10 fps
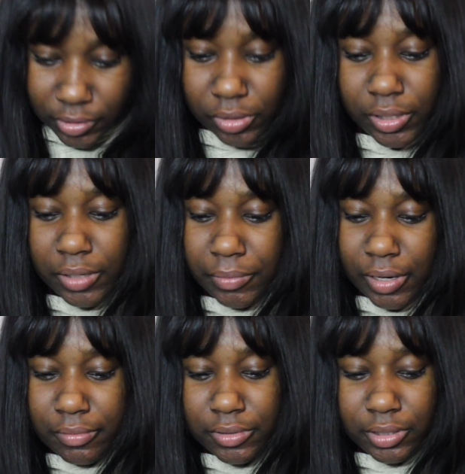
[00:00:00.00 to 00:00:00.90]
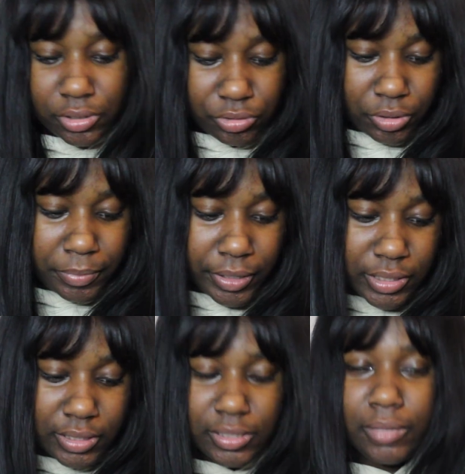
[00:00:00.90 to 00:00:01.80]
Low-key, when I was looking through the
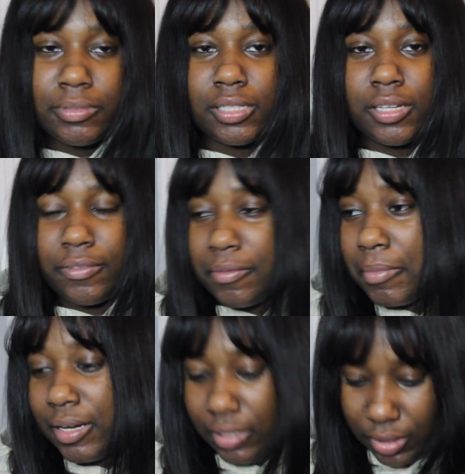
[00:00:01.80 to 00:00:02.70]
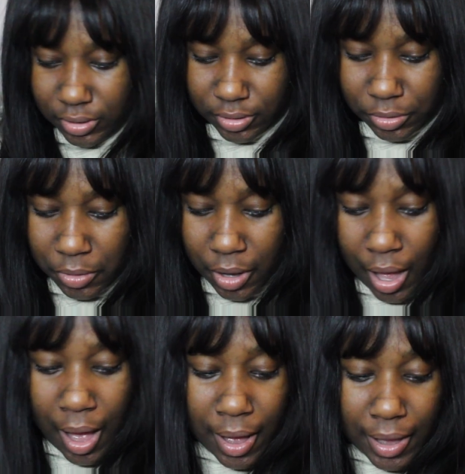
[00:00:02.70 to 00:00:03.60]
purses, I was looking for money. So.
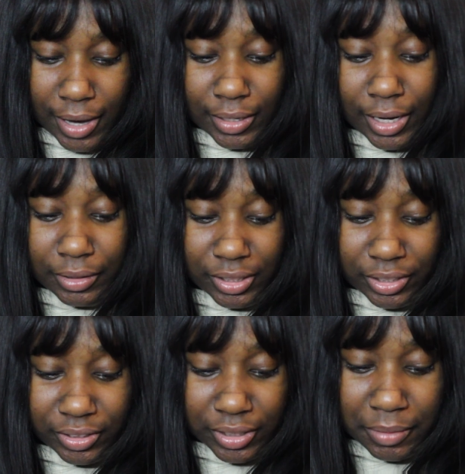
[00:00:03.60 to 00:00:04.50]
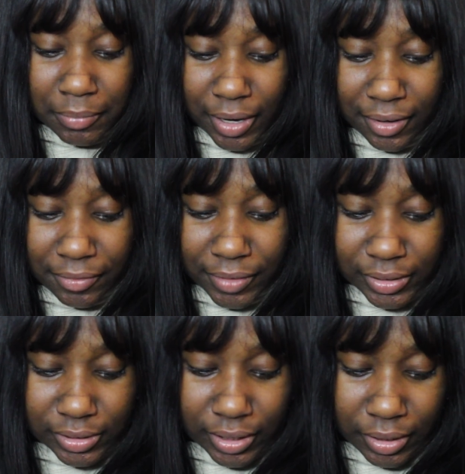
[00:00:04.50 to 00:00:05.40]
And I literally
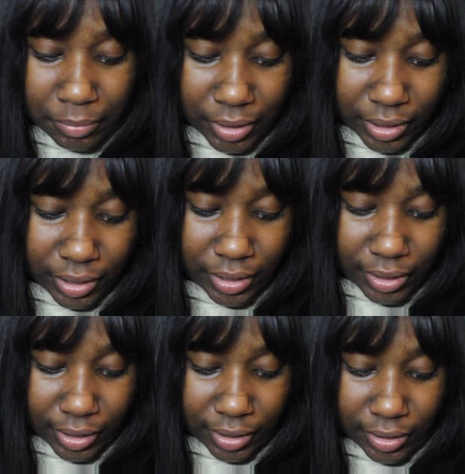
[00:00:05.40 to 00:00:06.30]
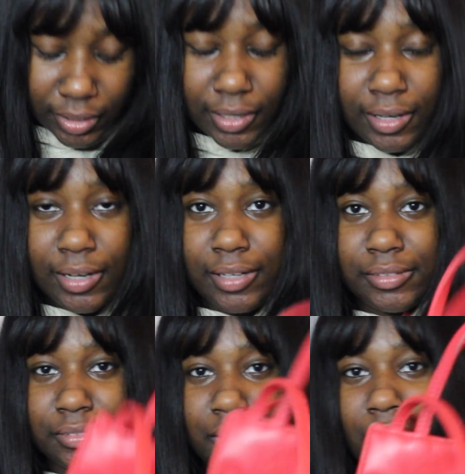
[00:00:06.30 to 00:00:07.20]
manifested it in my head. Like,
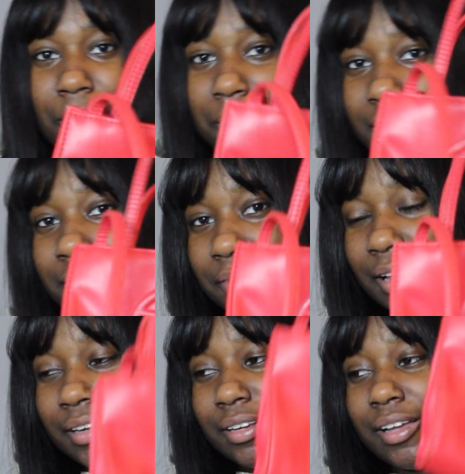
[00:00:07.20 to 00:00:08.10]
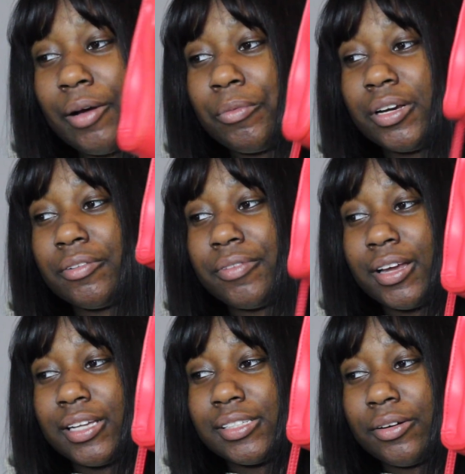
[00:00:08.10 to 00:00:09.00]
I'm going to find, I want to
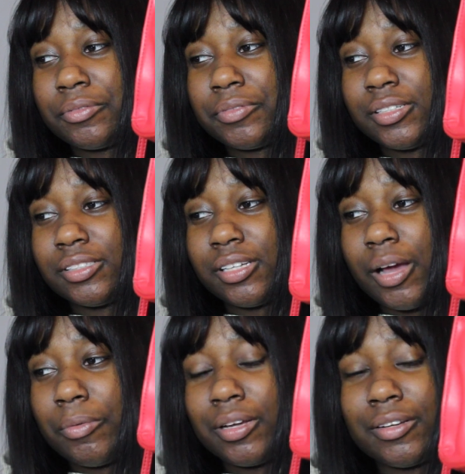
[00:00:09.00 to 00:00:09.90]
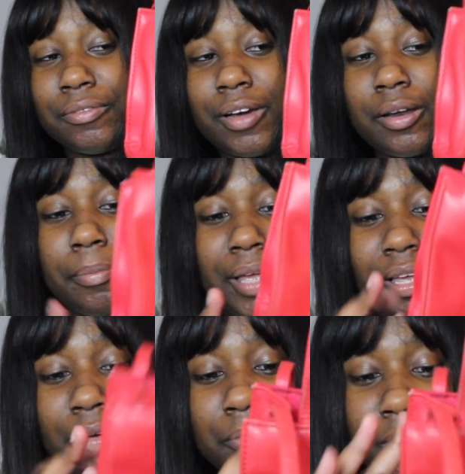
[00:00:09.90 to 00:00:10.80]
find a Telfar. I wanted to find a
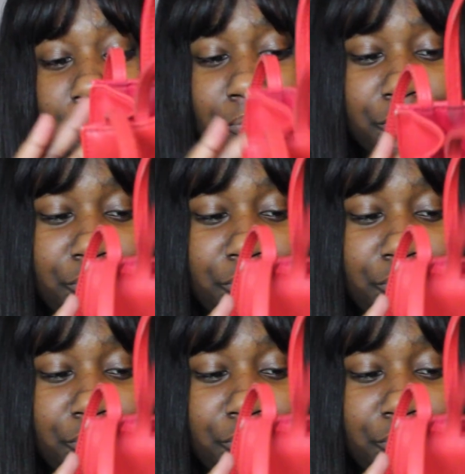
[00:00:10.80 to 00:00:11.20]
pink one.